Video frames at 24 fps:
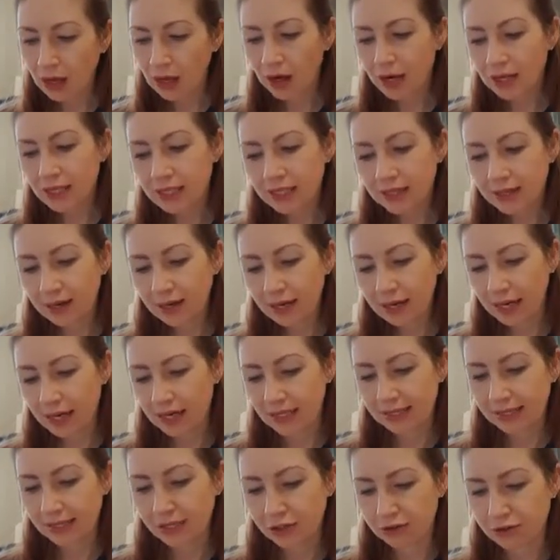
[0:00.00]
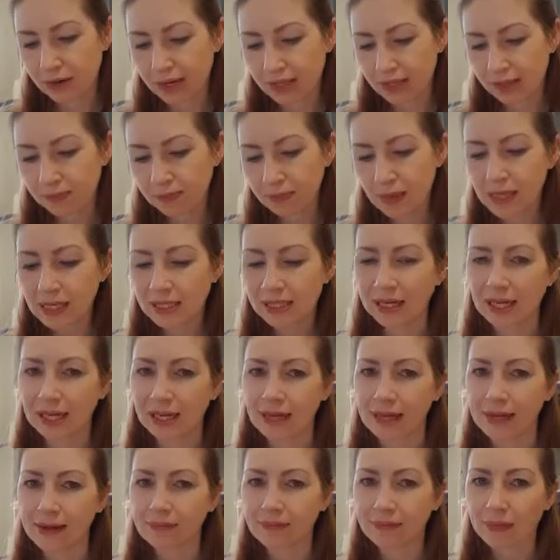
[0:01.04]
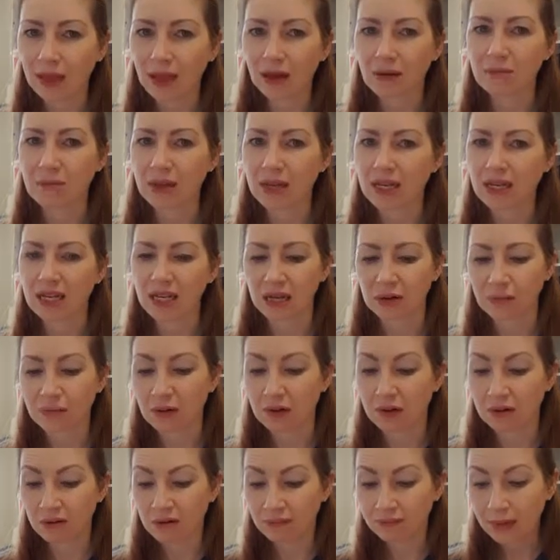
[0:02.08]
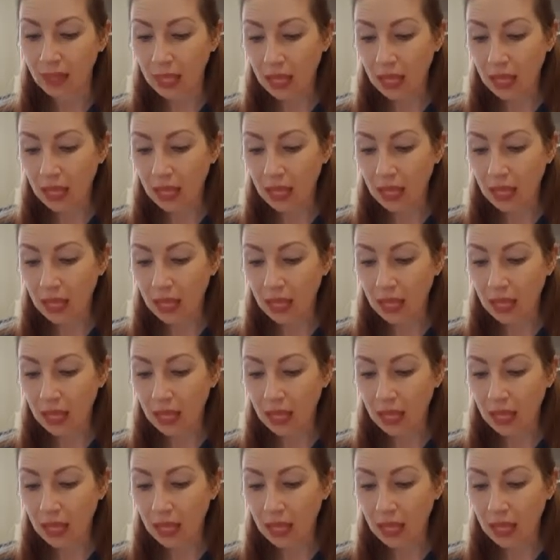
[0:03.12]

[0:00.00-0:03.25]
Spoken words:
I desire his interest. Basically, I'm leading him on.